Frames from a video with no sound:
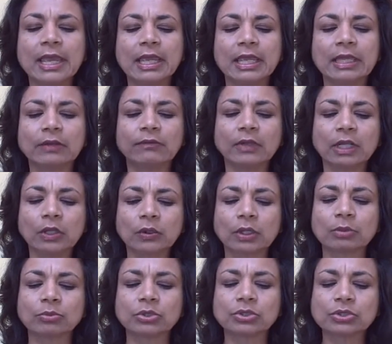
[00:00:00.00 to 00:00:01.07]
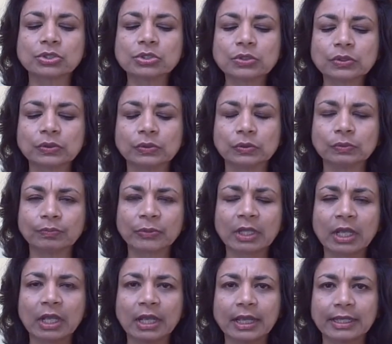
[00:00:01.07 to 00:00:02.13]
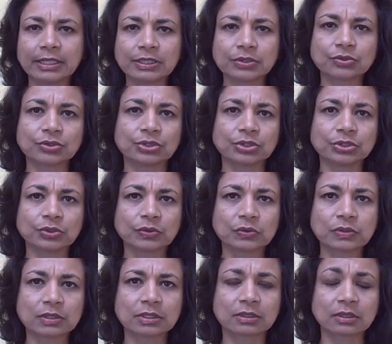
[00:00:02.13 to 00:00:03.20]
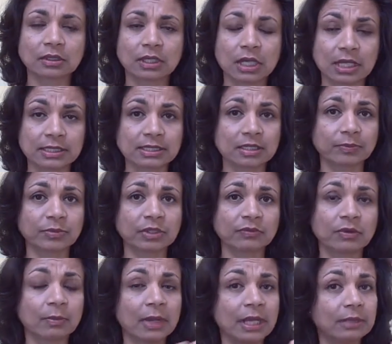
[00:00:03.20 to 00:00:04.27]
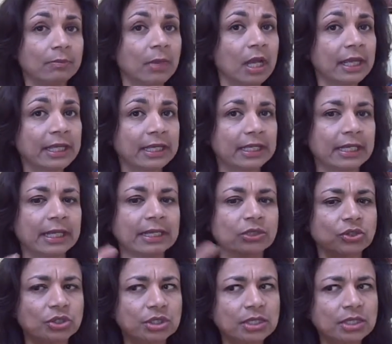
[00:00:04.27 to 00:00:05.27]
In video number 2, I introduced the concept of the mind-body connection,